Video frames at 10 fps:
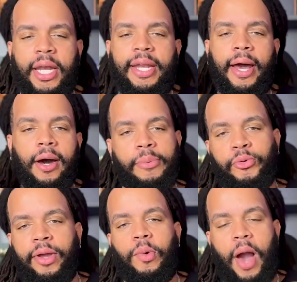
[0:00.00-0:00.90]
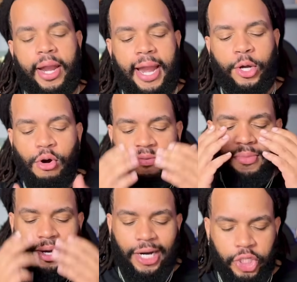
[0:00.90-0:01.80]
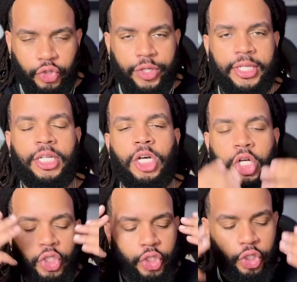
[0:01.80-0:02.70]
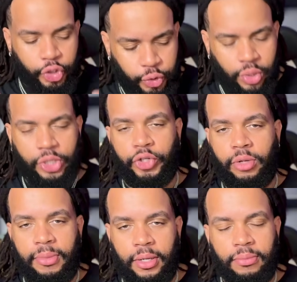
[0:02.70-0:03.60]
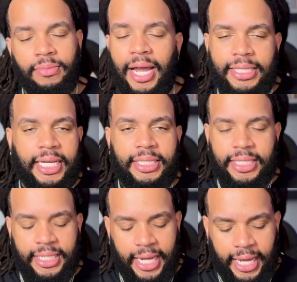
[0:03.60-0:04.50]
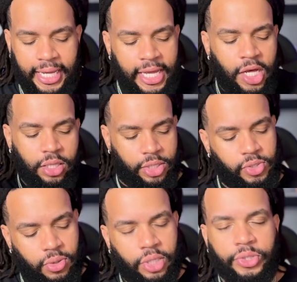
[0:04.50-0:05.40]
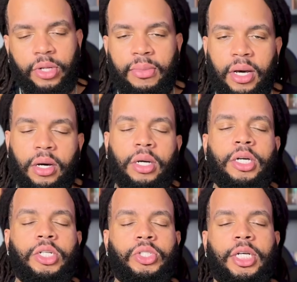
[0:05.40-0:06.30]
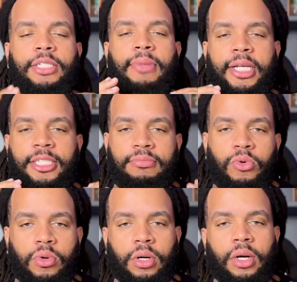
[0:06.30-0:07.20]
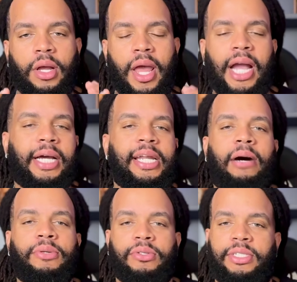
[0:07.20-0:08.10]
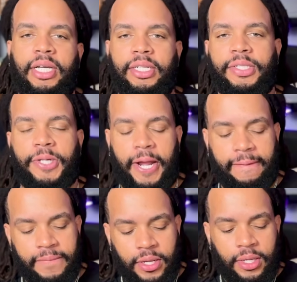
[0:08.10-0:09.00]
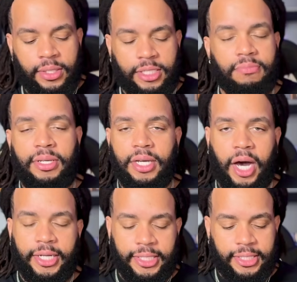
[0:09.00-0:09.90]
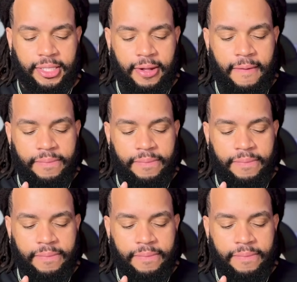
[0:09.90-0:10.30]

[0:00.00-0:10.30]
did I upgrade? Why did I go from the 100 to the 200 ml? At the end of the day, the 200 ml just makes more economical sense, right? To be honest,